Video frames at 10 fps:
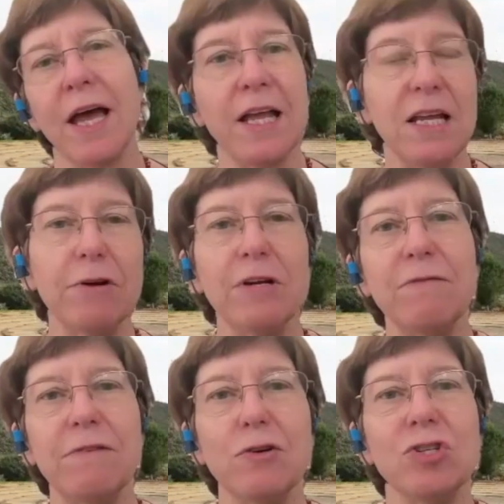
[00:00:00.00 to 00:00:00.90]
And even
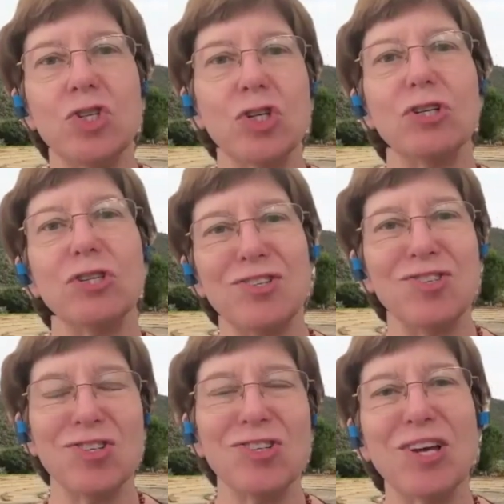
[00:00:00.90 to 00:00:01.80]
if you're insured, the
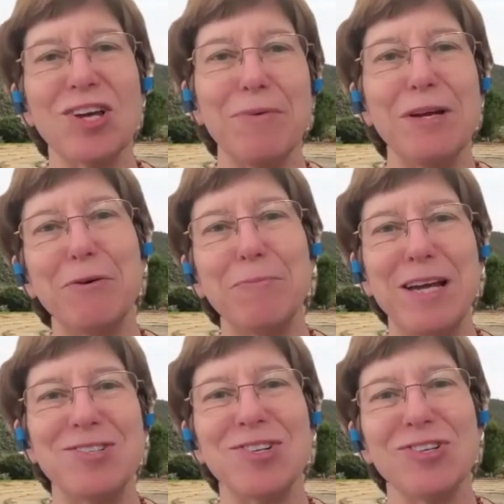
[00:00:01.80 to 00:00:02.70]
insurance company will
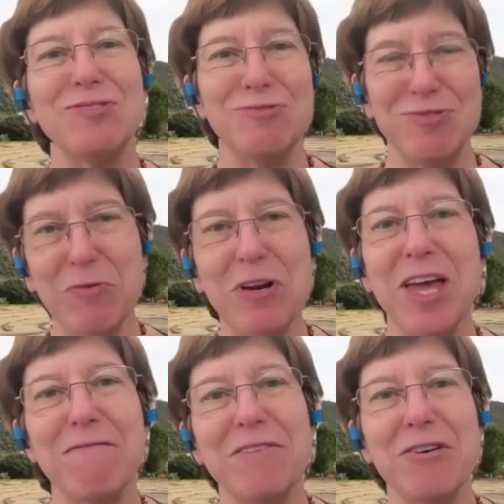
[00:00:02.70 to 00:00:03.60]
make sure you don't
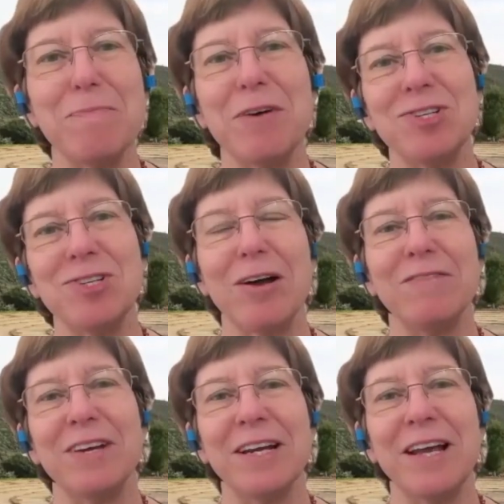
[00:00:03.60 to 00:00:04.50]
get very much out
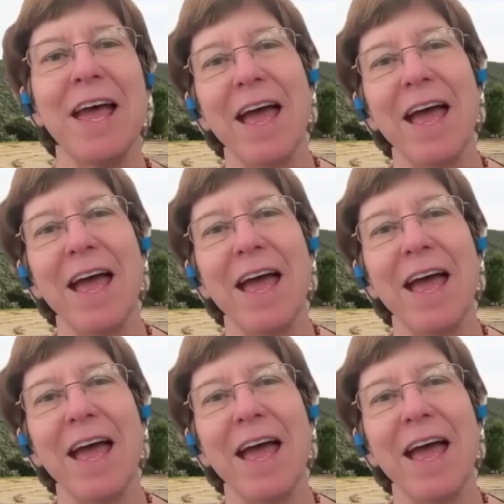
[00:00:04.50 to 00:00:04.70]
of it.